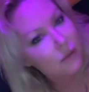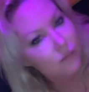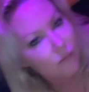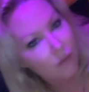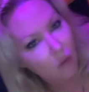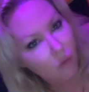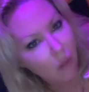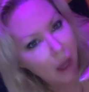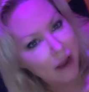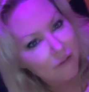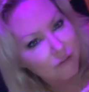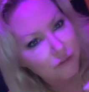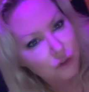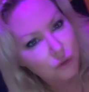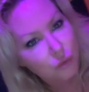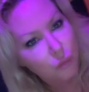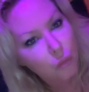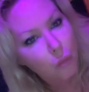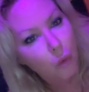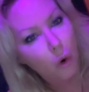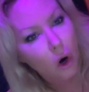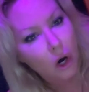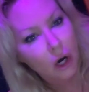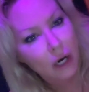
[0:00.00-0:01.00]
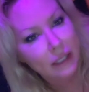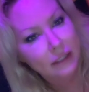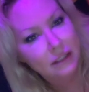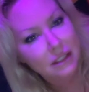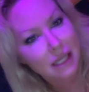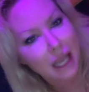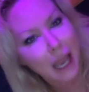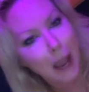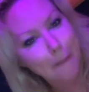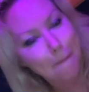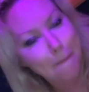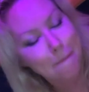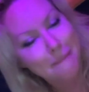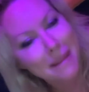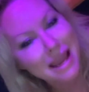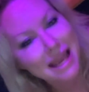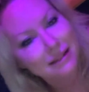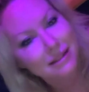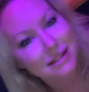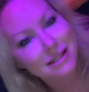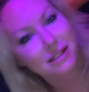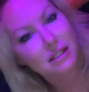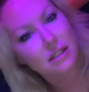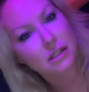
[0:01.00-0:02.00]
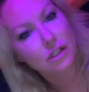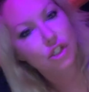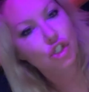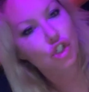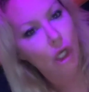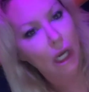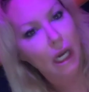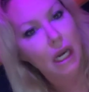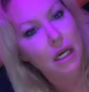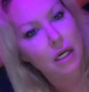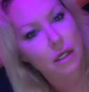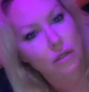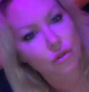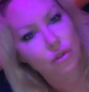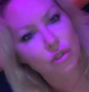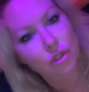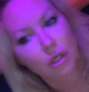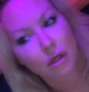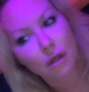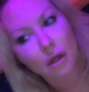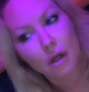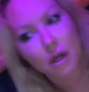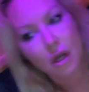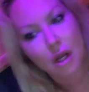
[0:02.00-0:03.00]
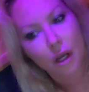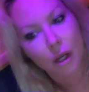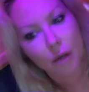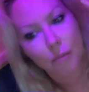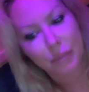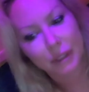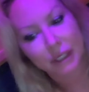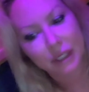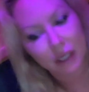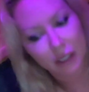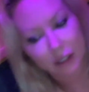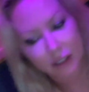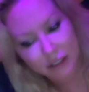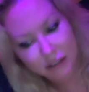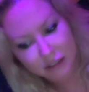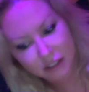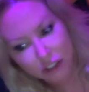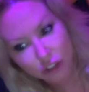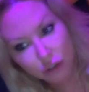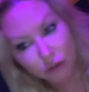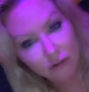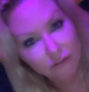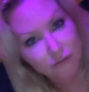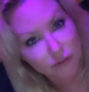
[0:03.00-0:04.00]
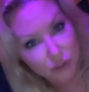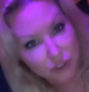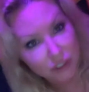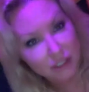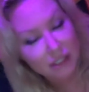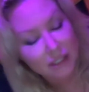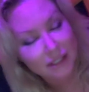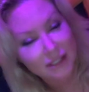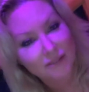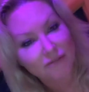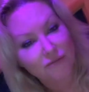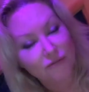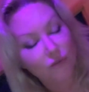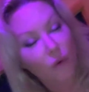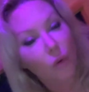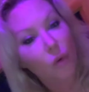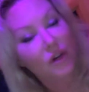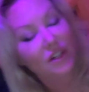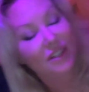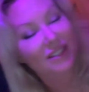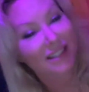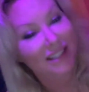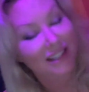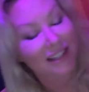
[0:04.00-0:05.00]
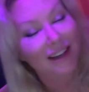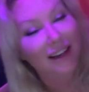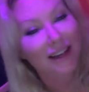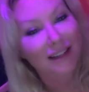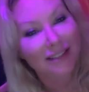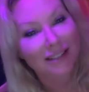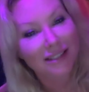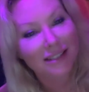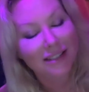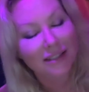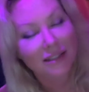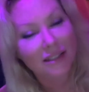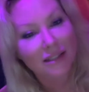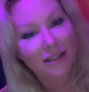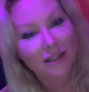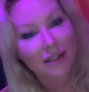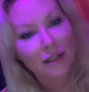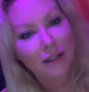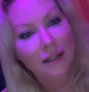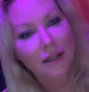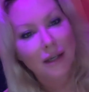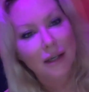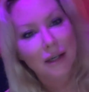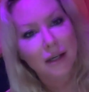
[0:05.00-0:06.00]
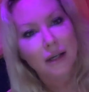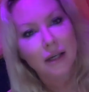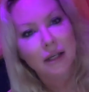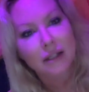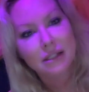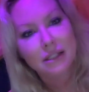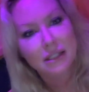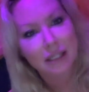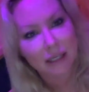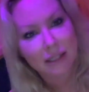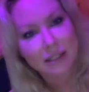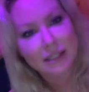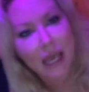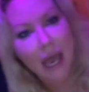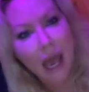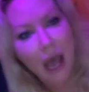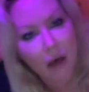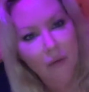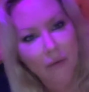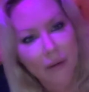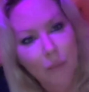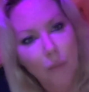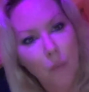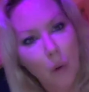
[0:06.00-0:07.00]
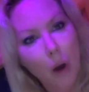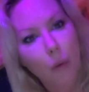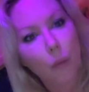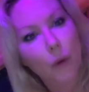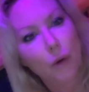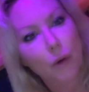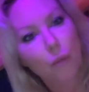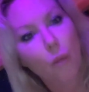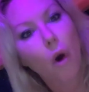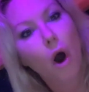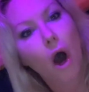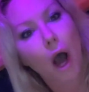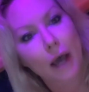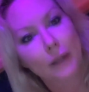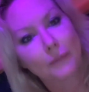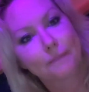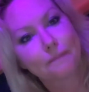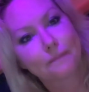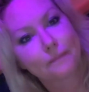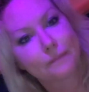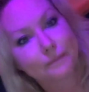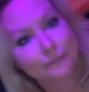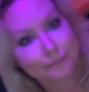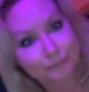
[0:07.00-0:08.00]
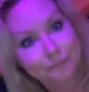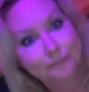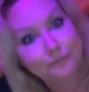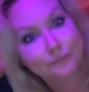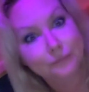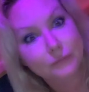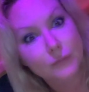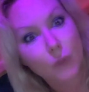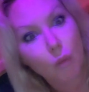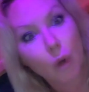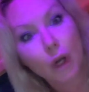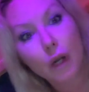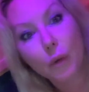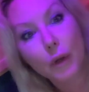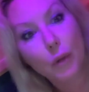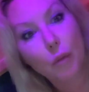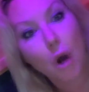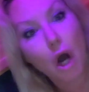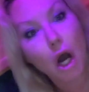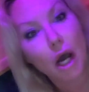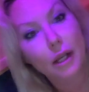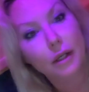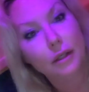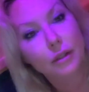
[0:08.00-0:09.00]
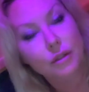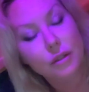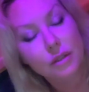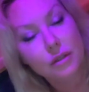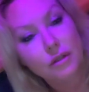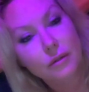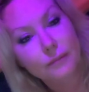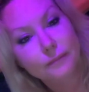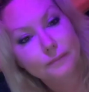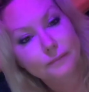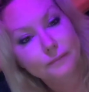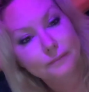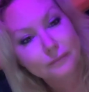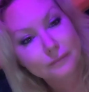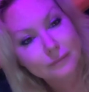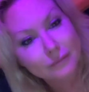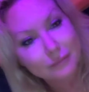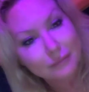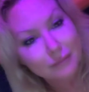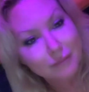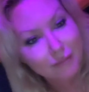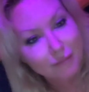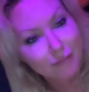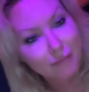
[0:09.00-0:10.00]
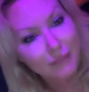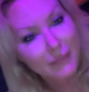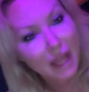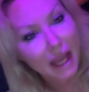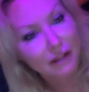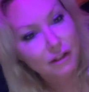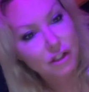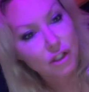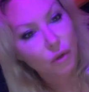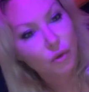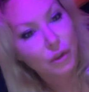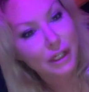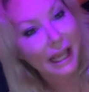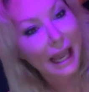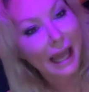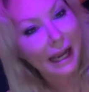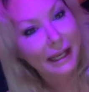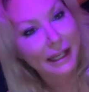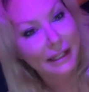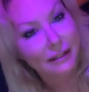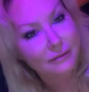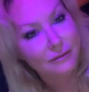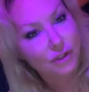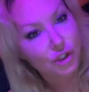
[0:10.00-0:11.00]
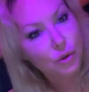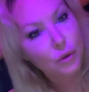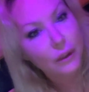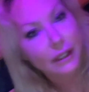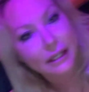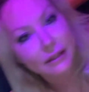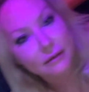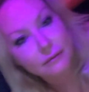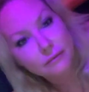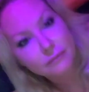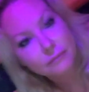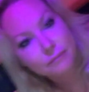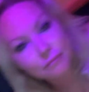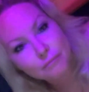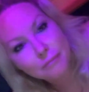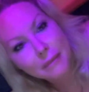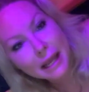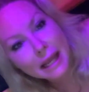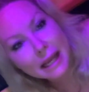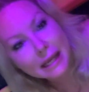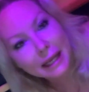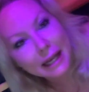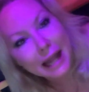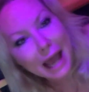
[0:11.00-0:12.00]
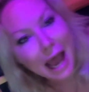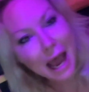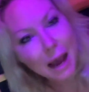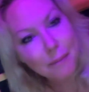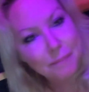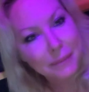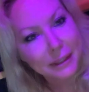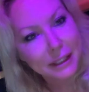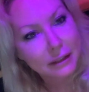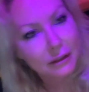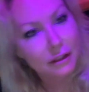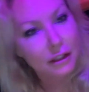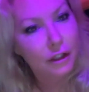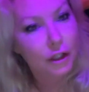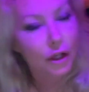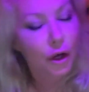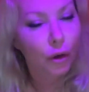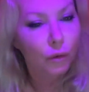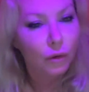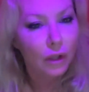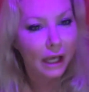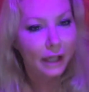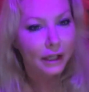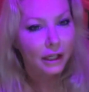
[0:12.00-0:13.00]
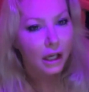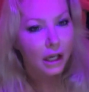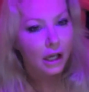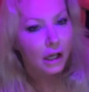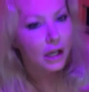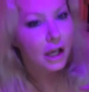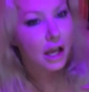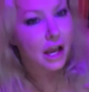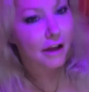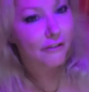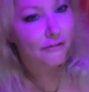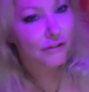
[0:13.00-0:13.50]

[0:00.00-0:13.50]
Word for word: the life you want amidst change because the universe is forcing us to tell it what we want. What do we want? And so get it. Do it make it happen. You know, like if